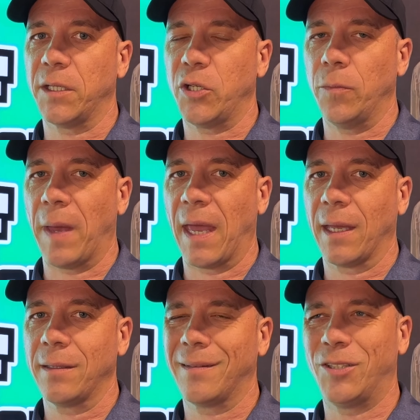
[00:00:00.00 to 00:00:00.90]
2
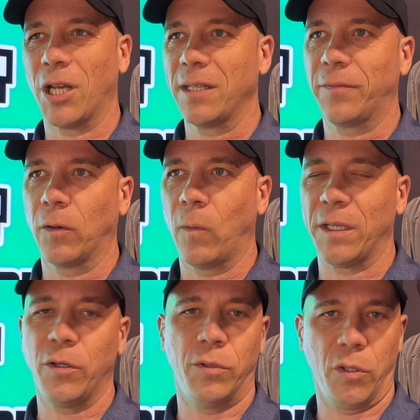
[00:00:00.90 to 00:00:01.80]
bags just for
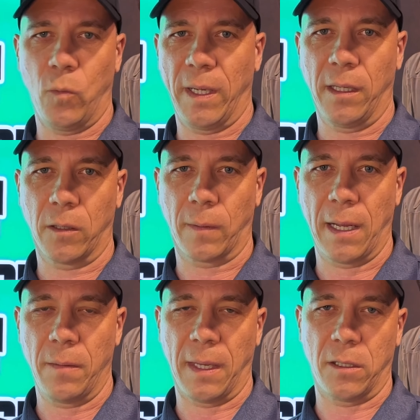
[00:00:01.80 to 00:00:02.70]
when you do wheel it
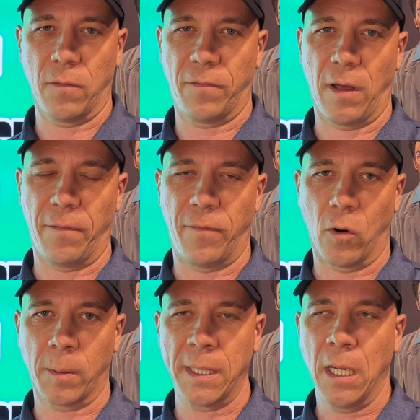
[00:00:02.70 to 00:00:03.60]
around, they don't fall
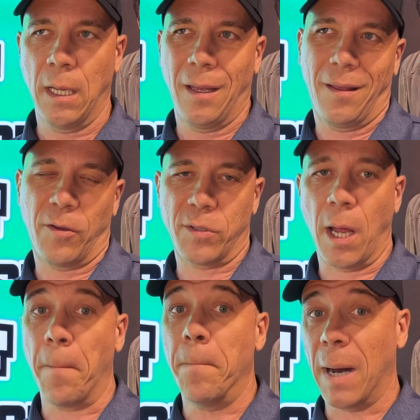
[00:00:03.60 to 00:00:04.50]
forward. There's
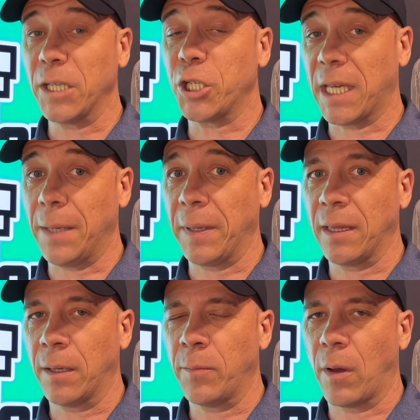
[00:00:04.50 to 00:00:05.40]
not much
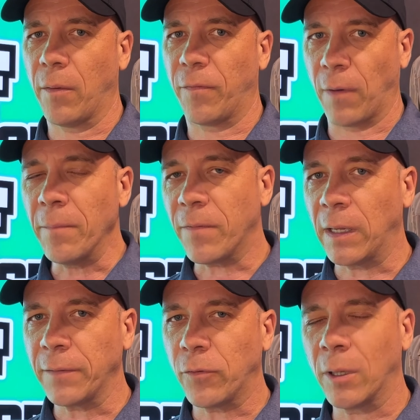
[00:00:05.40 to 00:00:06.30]
keeping them from
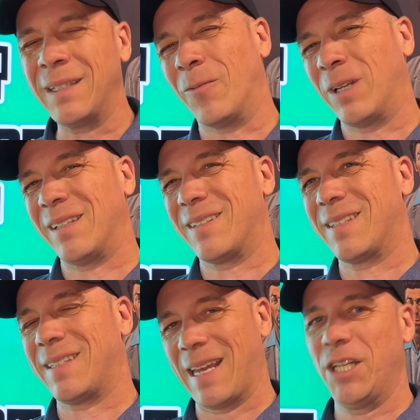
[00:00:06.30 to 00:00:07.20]
falling forward. Now, when it's
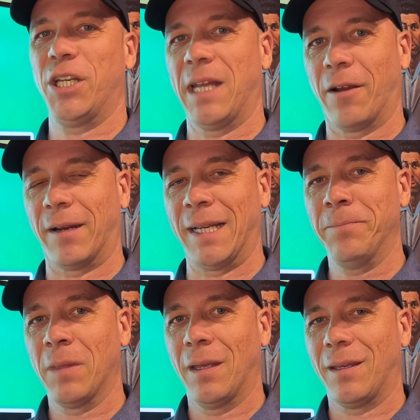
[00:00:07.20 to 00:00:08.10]
stationary,
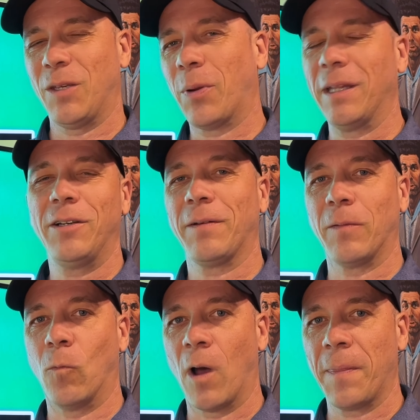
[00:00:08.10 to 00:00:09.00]
you probably don't
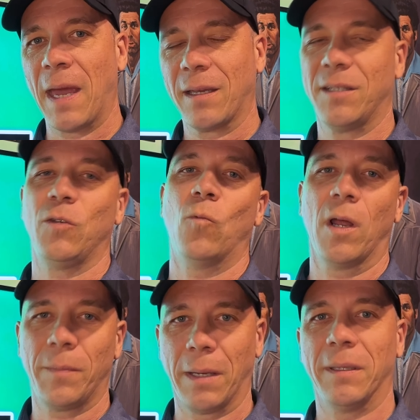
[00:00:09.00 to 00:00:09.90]
even want that because you
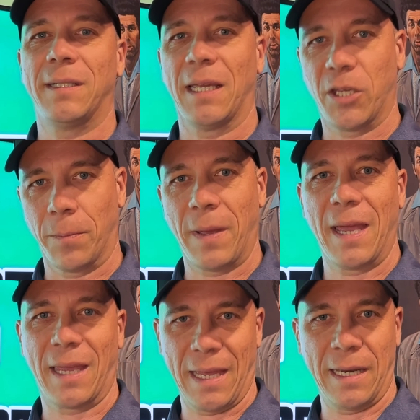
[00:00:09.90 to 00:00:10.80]
want to be able to take your
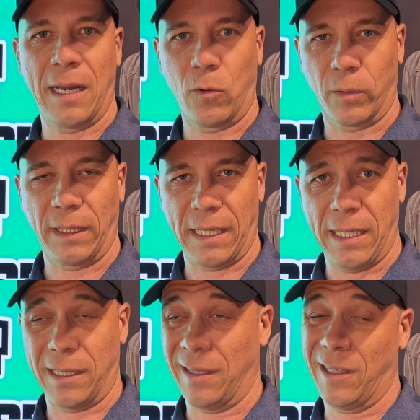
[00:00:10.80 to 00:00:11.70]
bag in and out really
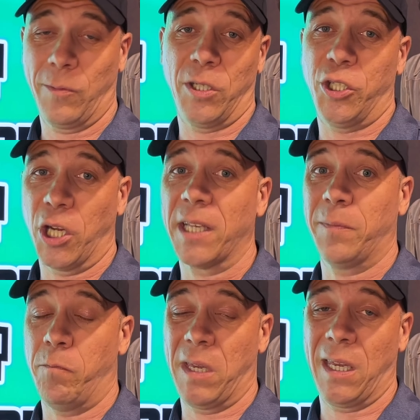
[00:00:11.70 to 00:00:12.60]
easy. This would
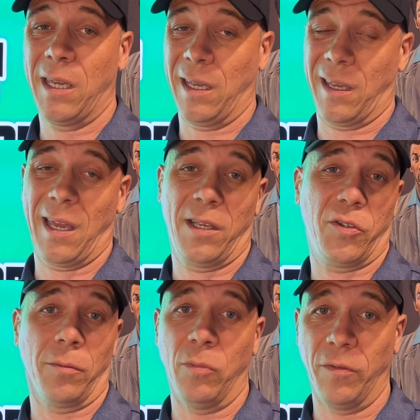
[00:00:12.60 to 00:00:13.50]
just be in
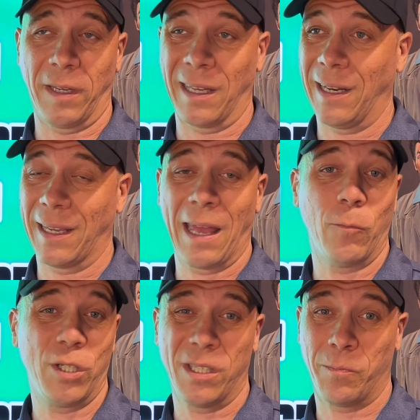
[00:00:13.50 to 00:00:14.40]
case you're moving it, again,
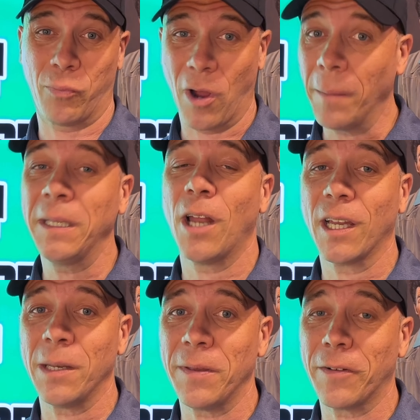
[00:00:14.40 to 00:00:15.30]
which is probably
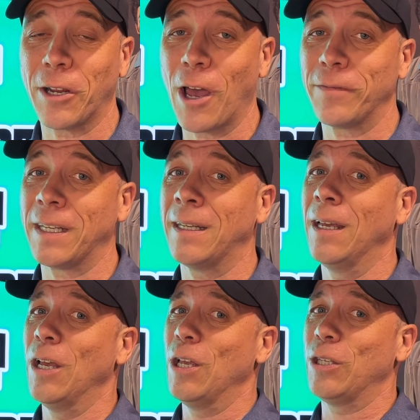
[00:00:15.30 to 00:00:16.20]
not going to be very often,
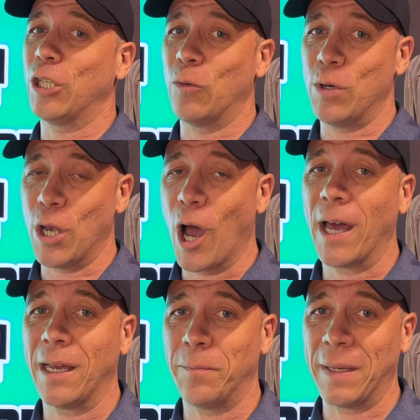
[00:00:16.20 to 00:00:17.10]
so
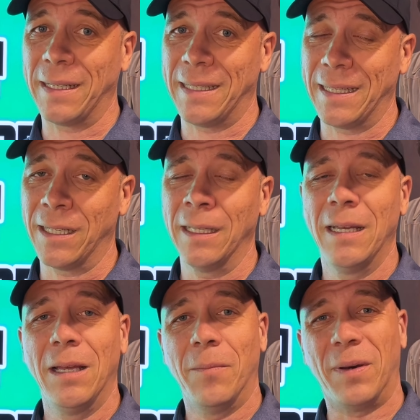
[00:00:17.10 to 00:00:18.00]
not a big deal.
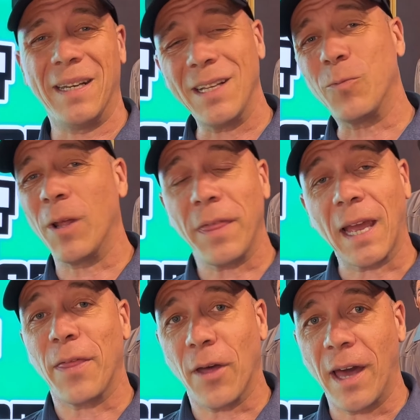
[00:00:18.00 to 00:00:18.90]
But it is one thing
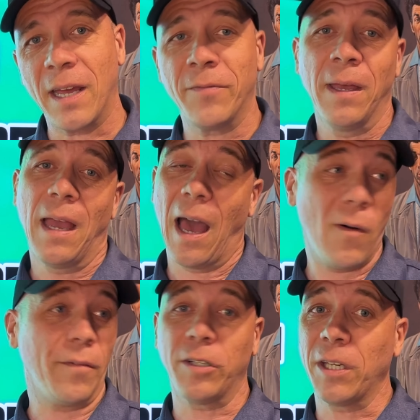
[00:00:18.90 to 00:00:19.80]
I thought of.
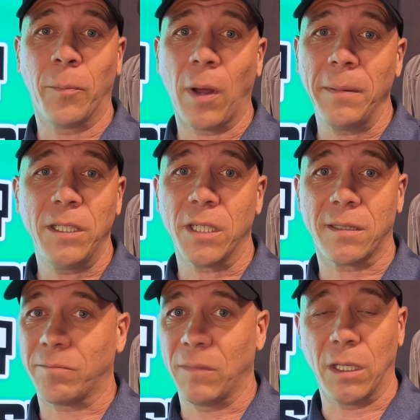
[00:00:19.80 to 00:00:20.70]
However, you could probably
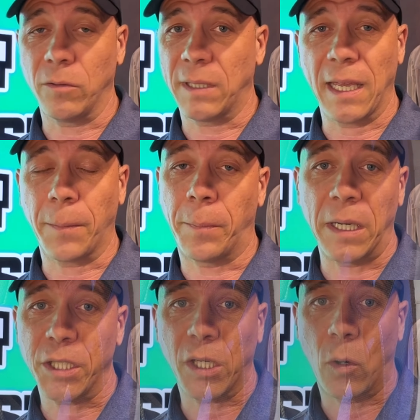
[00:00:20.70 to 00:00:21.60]
just, take a bungee